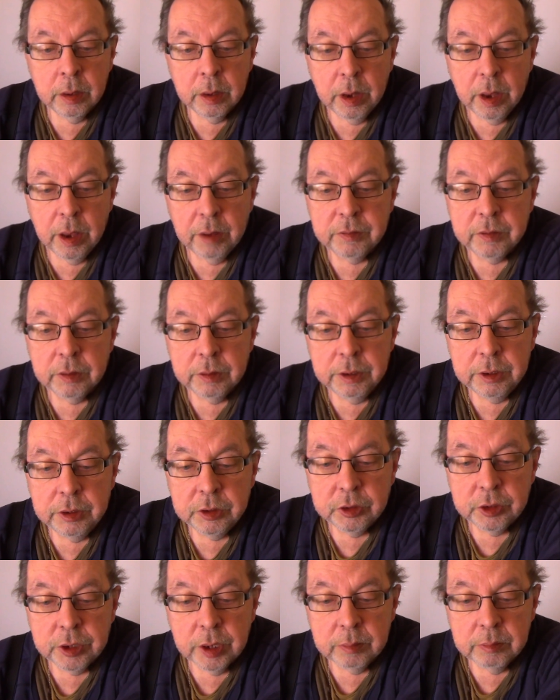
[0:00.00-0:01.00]
After he
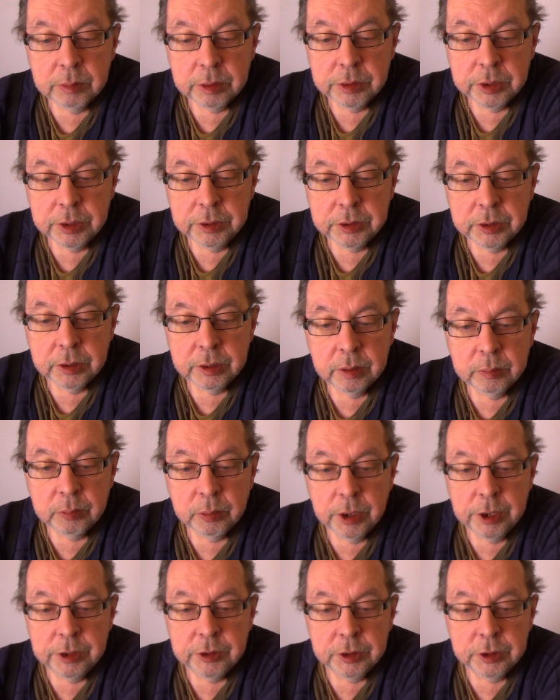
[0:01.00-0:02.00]
stumbled into the
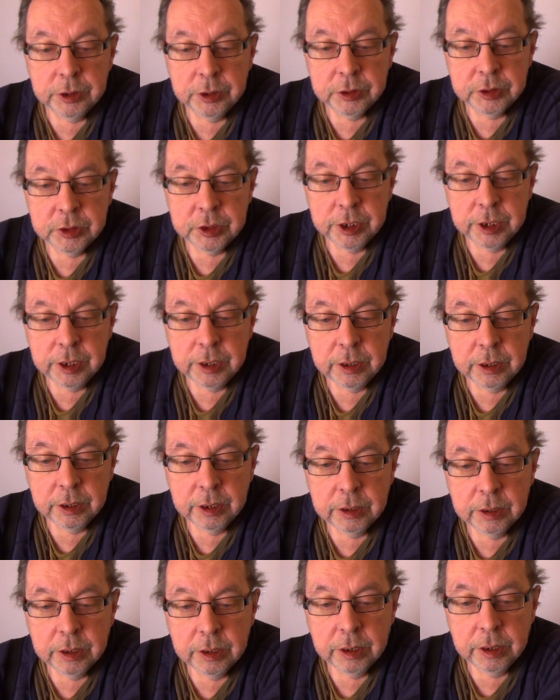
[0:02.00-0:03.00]
presidency
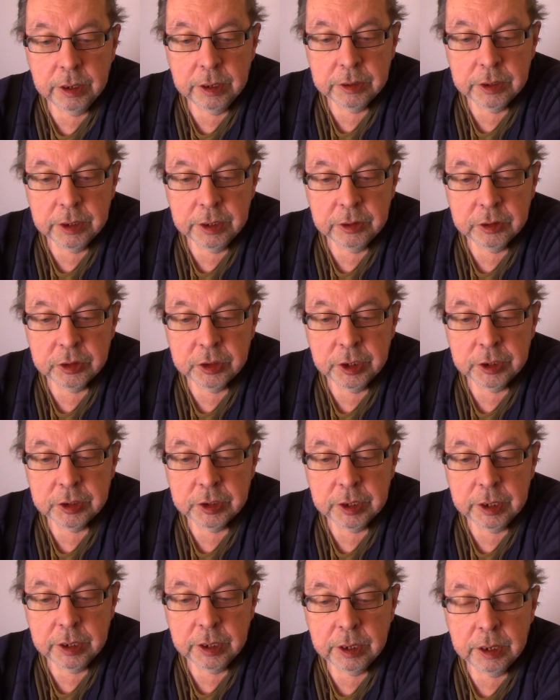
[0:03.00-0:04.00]
in
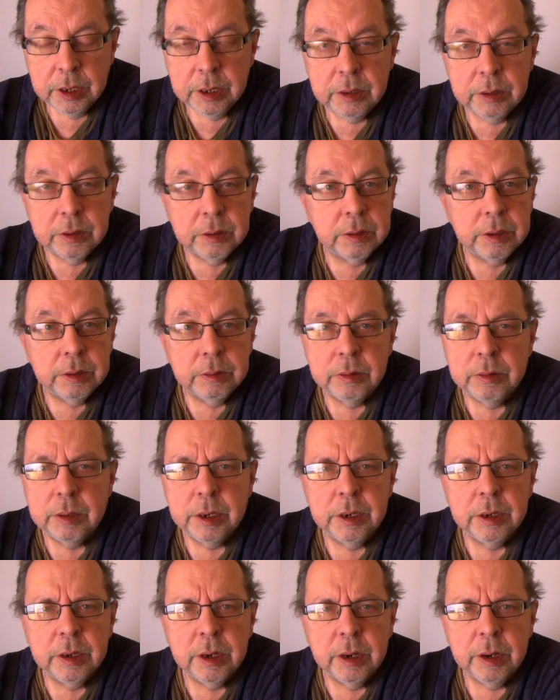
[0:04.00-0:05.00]
1860, he
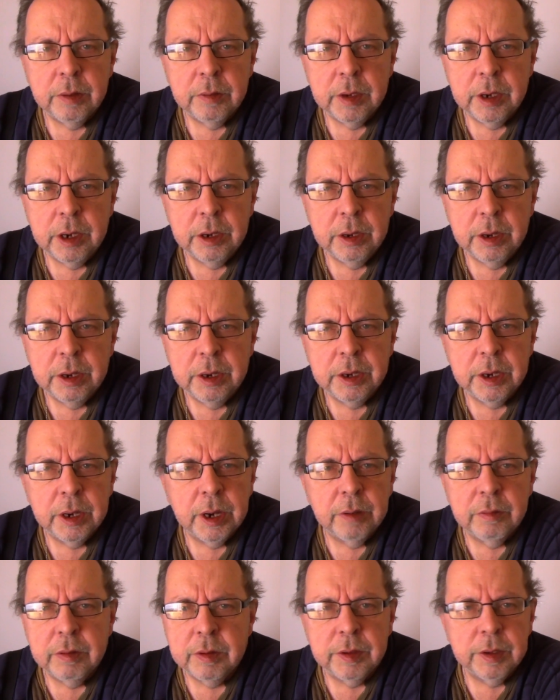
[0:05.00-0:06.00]
did, he, he did
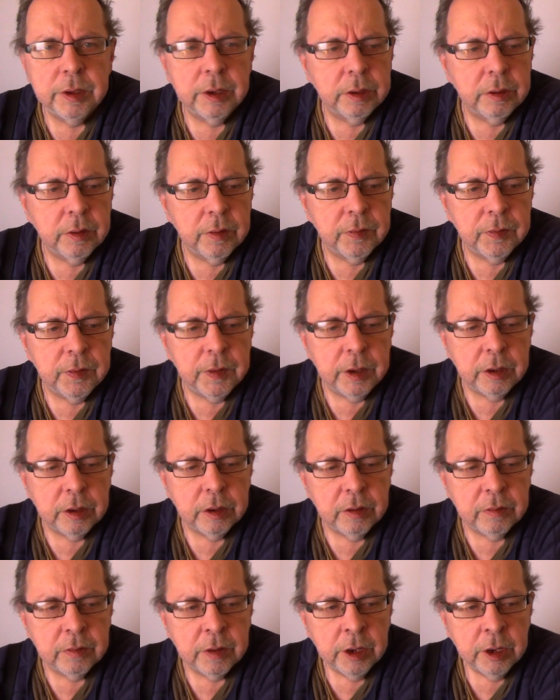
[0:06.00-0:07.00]
everything he could think
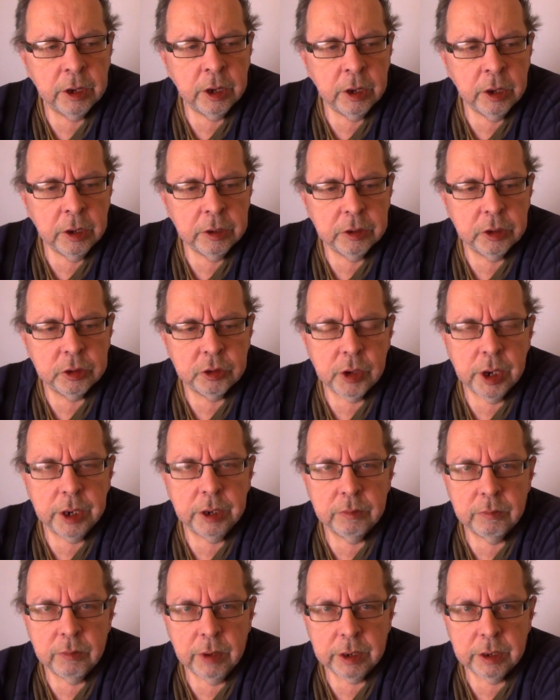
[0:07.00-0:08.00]
of to try
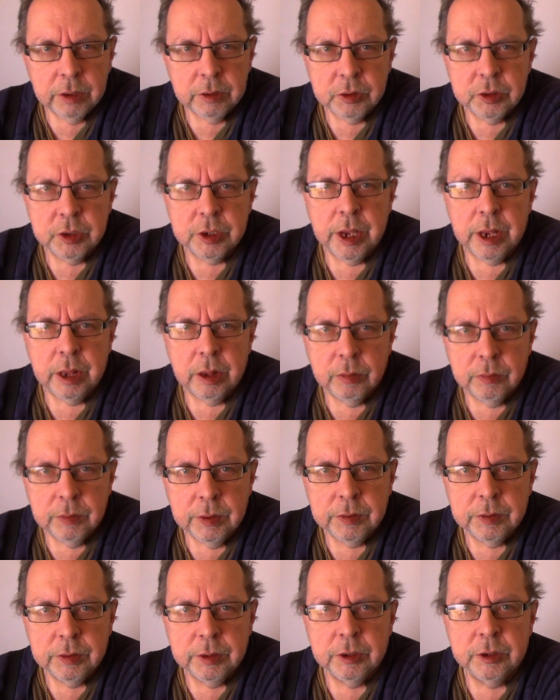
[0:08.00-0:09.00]
to reconcile
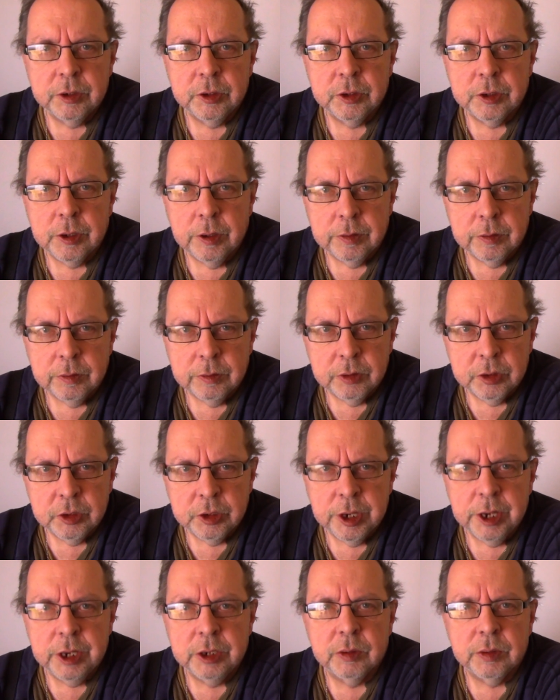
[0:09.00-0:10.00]
with the southern
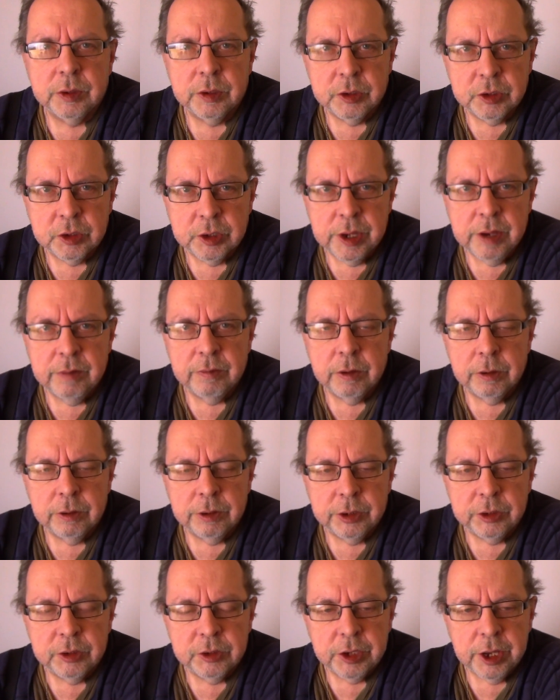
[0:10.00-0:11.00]
states, with the
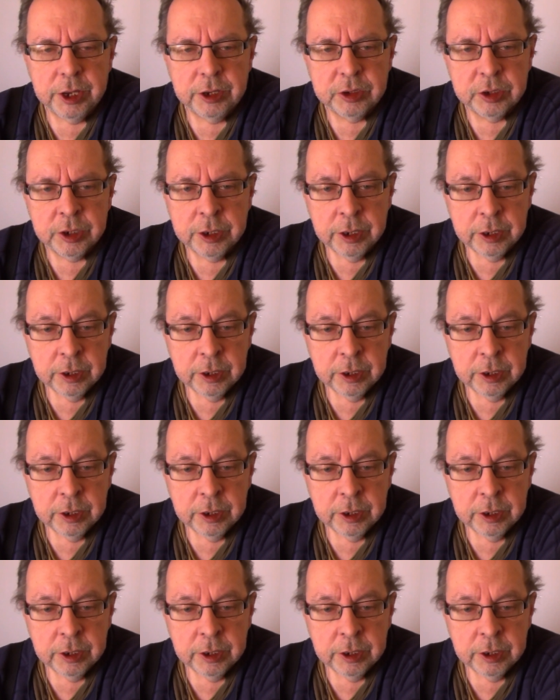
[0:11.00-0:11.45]
slaveholding states,